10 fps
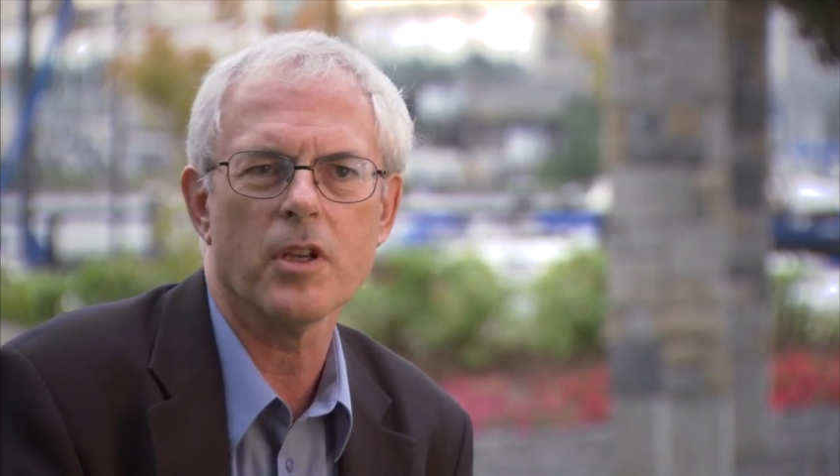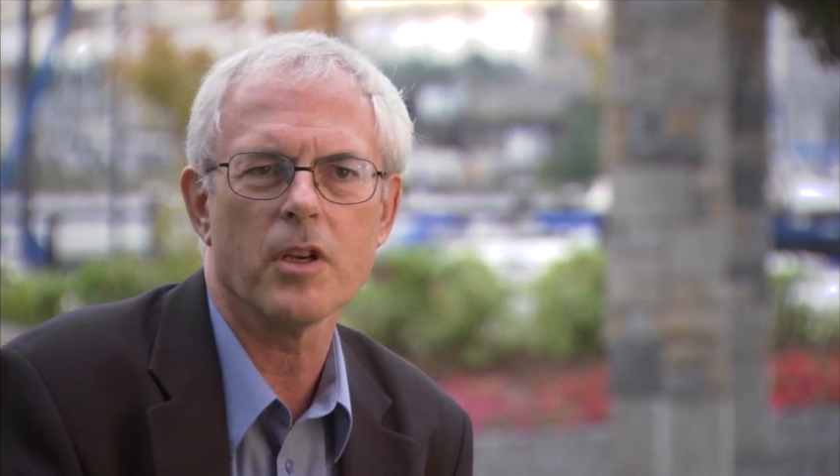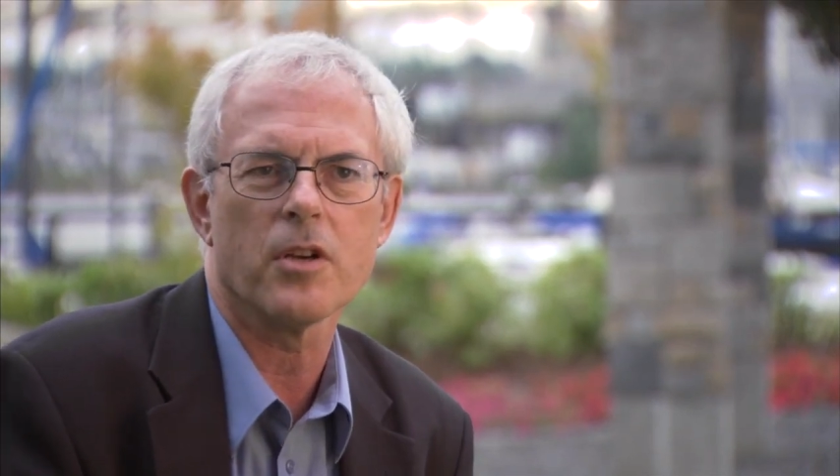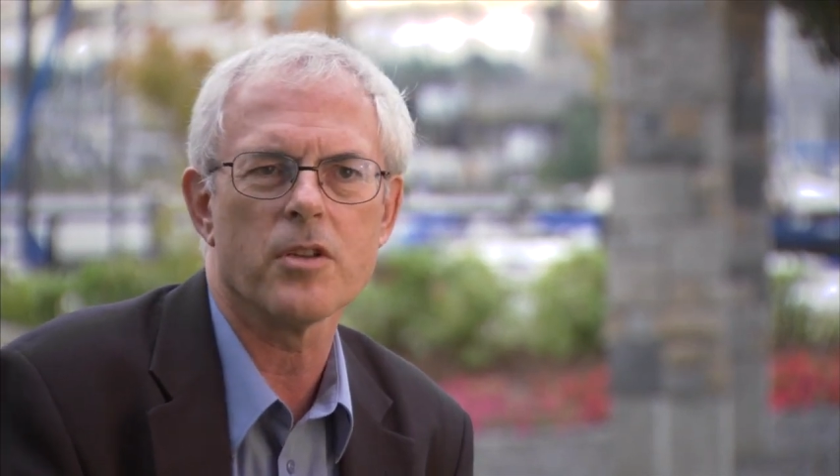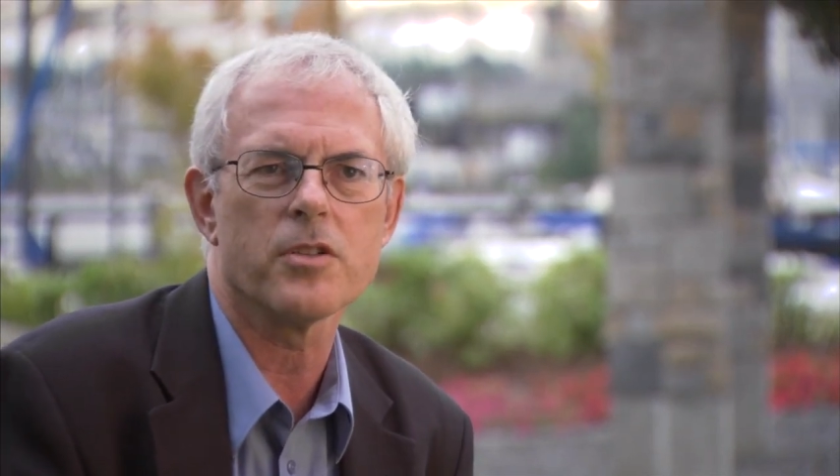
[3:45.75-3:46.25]

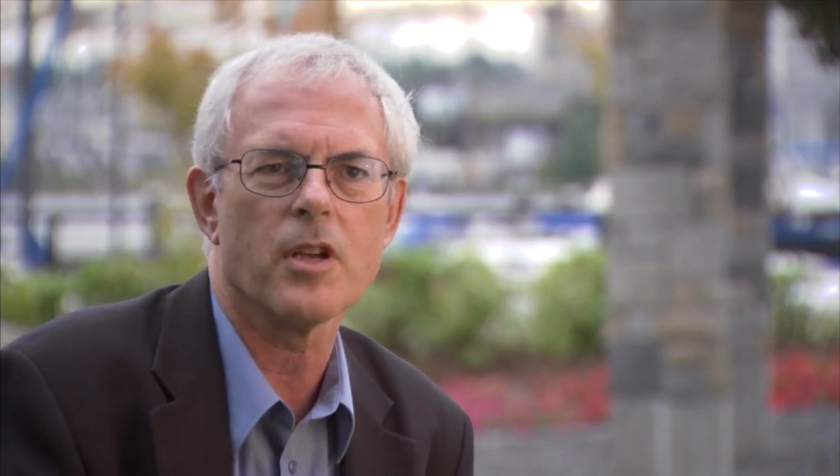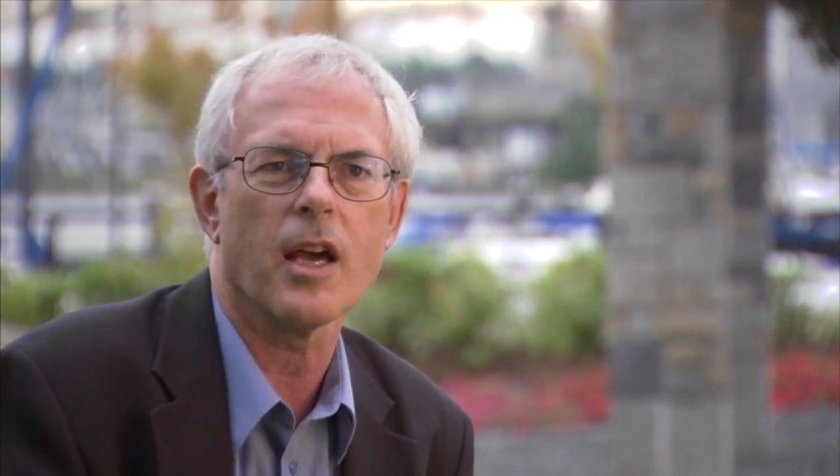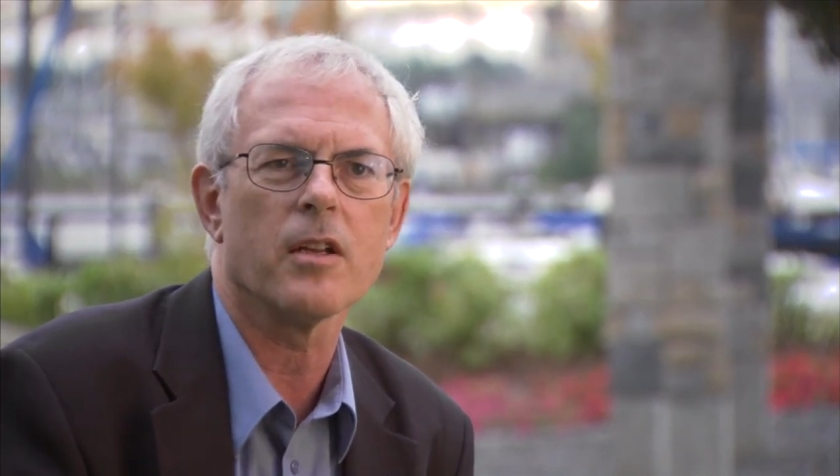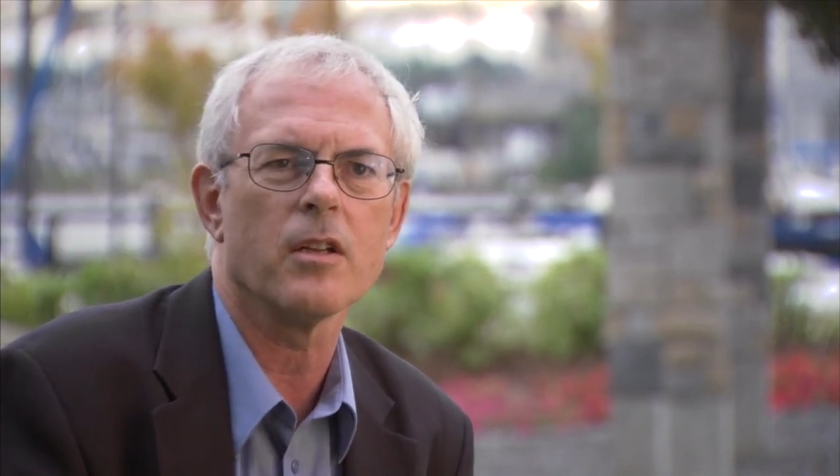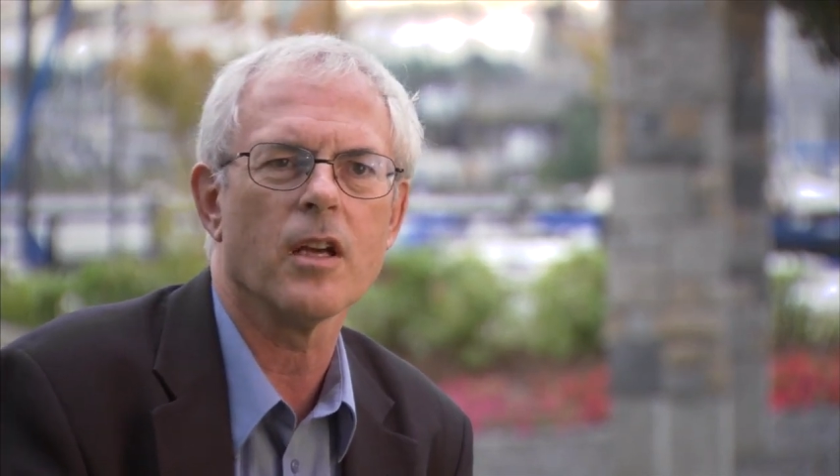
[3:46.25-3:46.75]
years
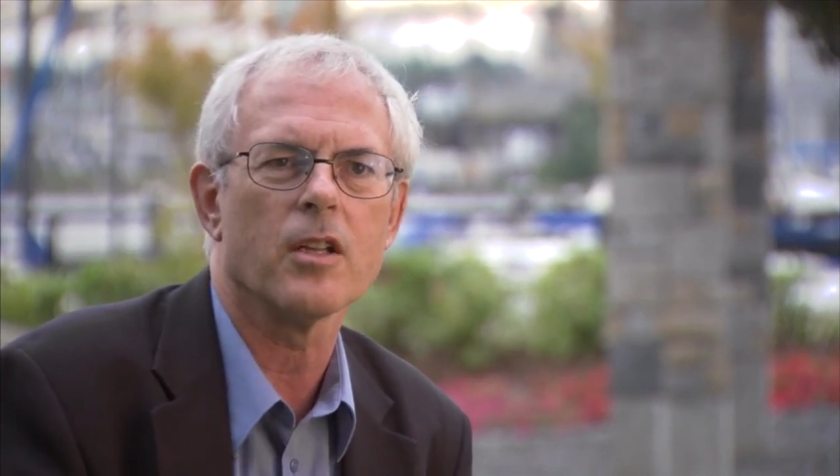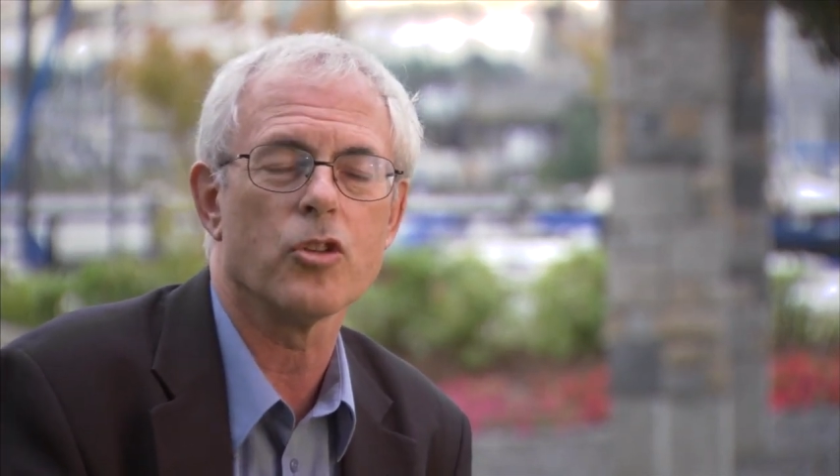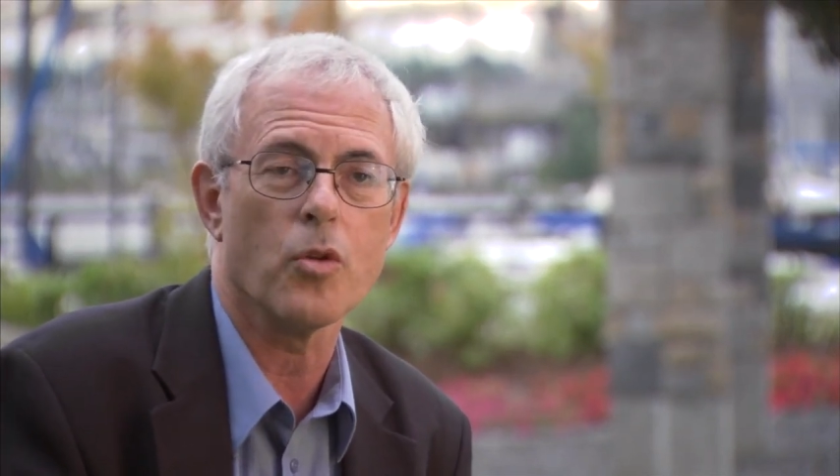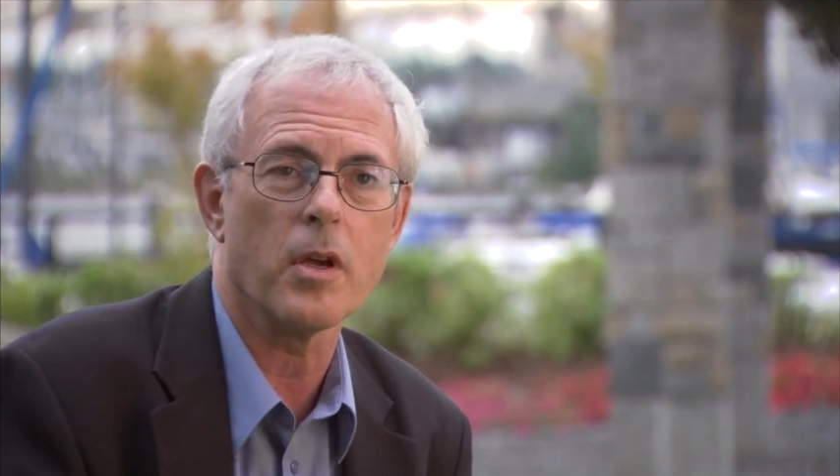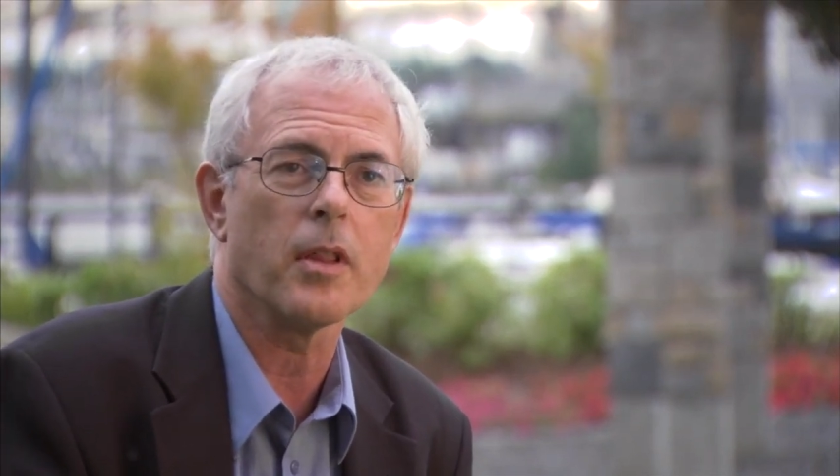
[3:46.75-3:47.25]
at
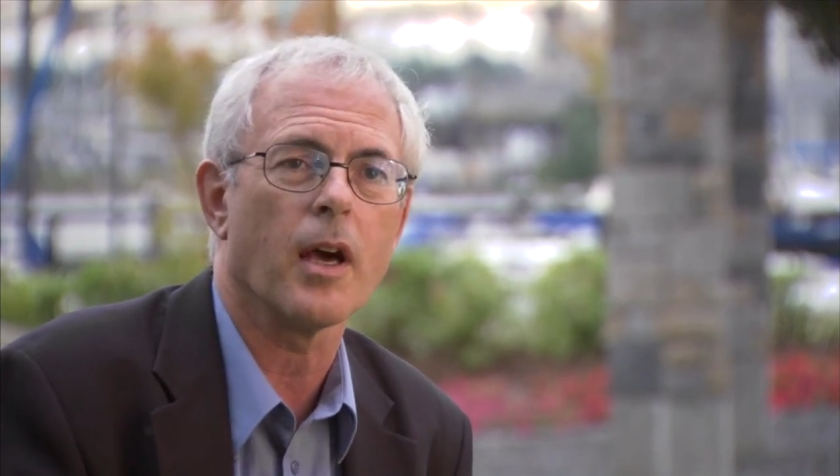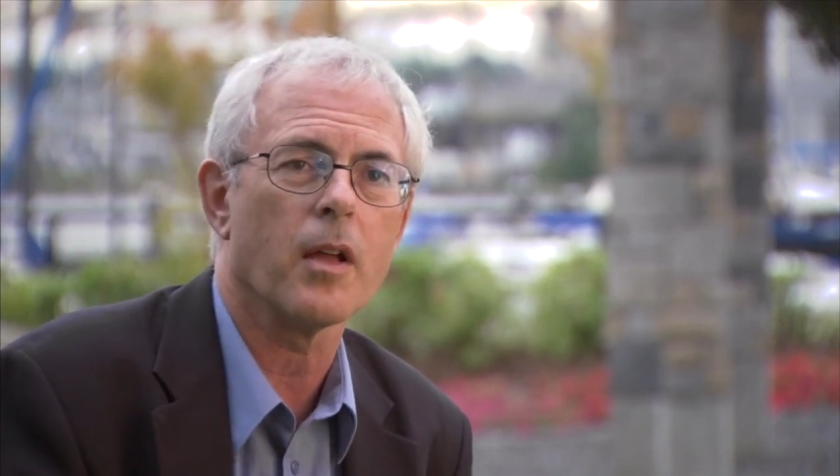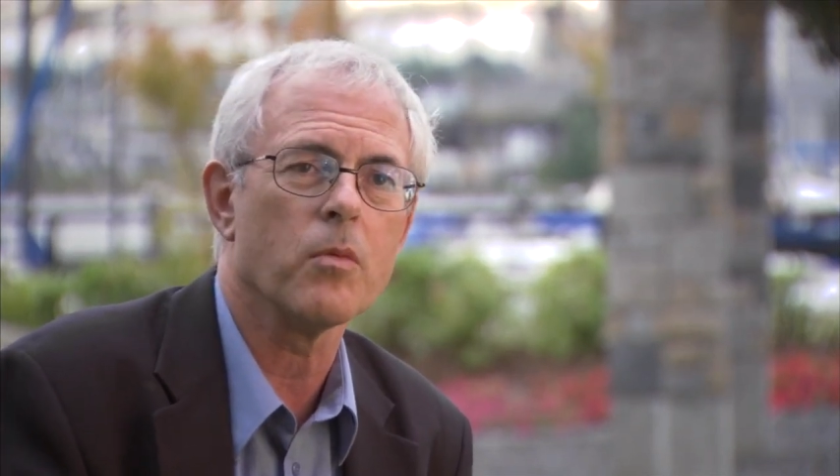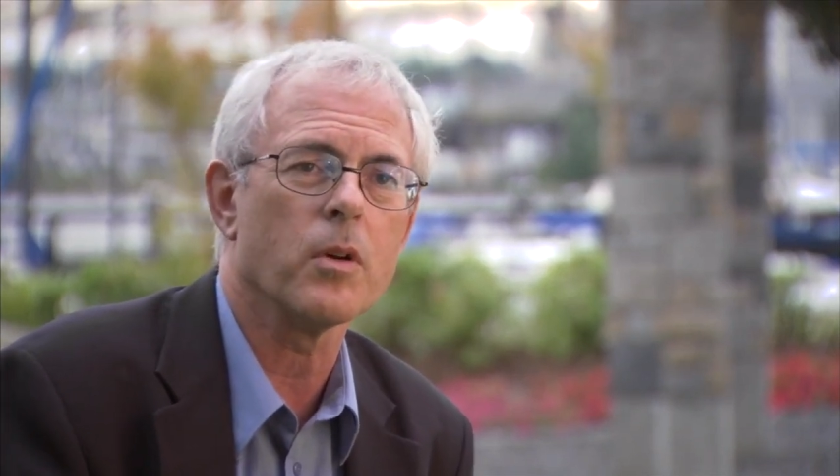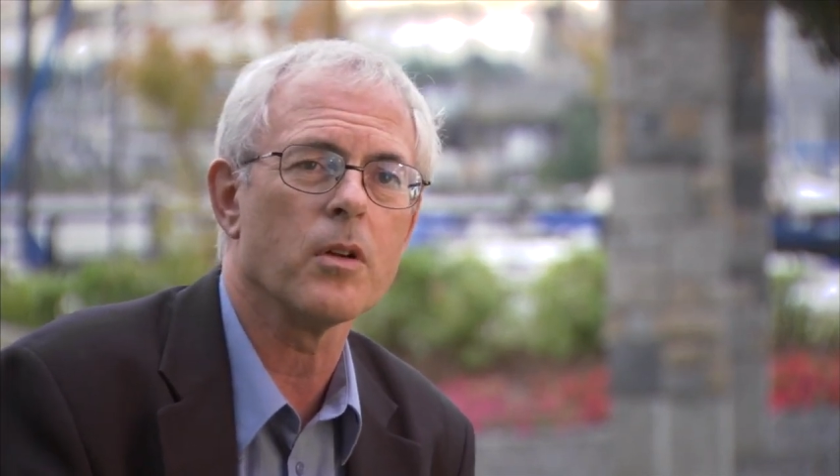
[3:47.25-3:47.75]
doing that.